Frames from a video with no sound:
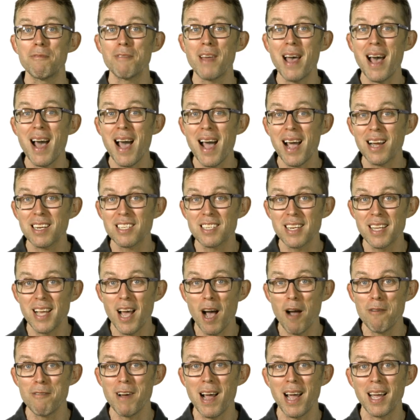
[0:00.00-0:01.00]
if they're actually
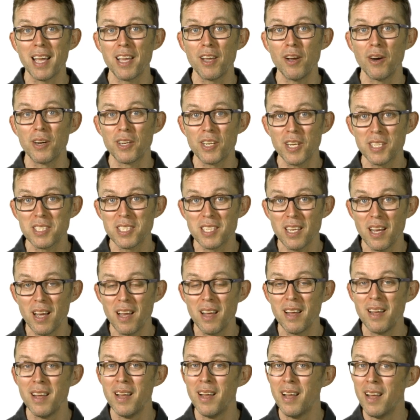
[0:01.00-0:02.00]
overhanging your
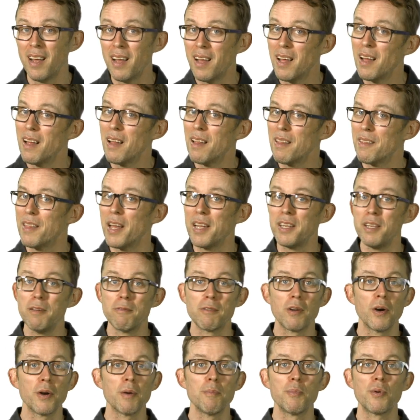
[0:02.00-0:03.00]
gutter, then you've
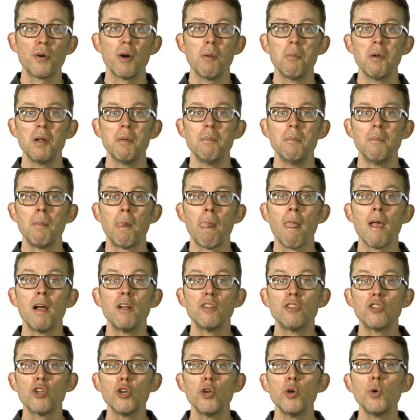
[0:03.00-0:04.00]
got a problem.
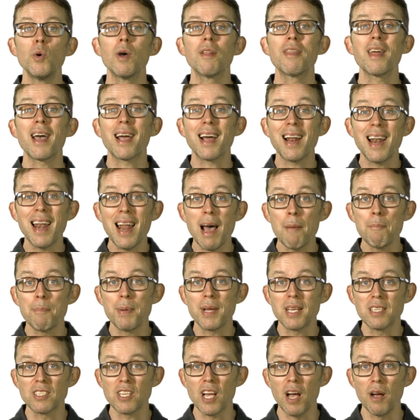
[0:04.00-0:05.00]
Do the
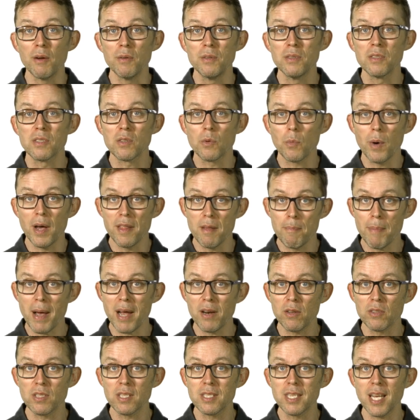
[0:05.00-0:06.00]
clamping zones where the
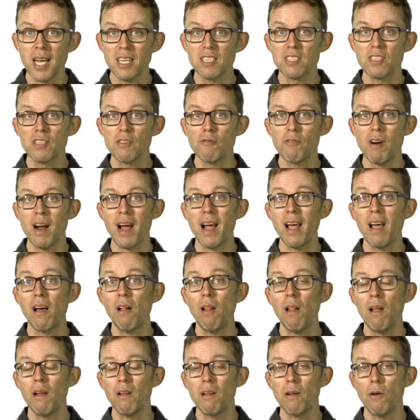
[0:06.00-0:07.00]
panels attached to the
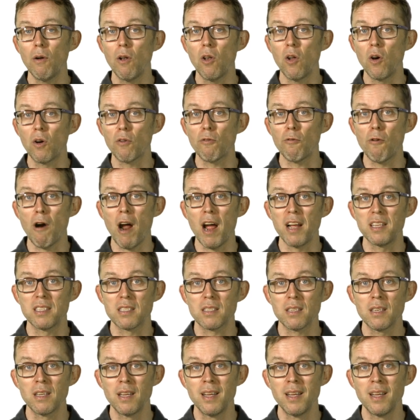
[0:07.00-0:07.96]
rail look right?